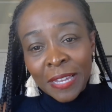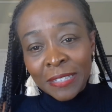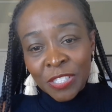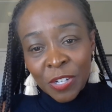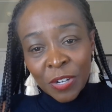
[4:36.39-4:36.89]
I
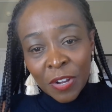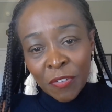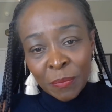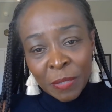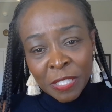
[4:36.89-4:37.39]
started
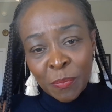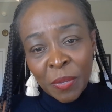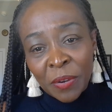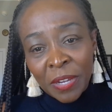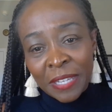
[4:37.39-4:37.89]
from
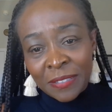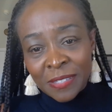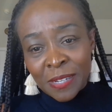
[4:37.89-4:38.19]
experience.